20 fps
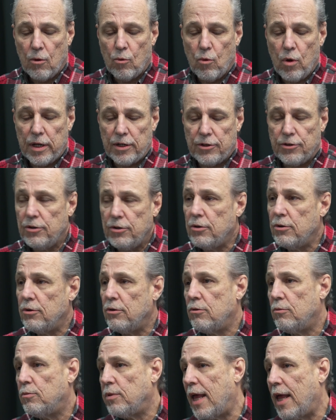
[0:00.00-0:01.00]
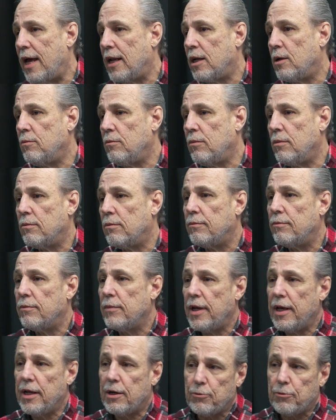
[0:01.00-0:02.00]
went to platinum
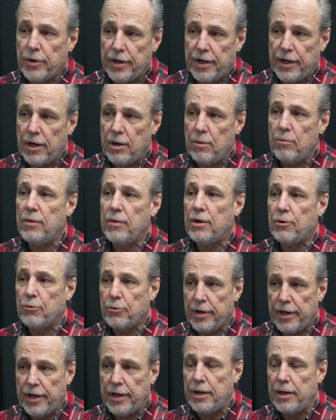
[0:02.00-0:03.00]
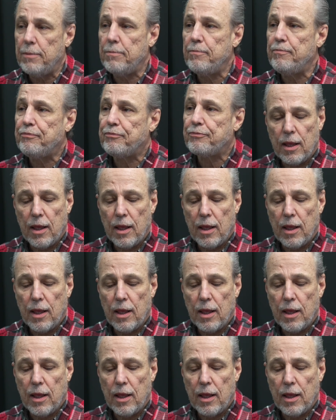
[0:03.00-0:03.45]
and iridium,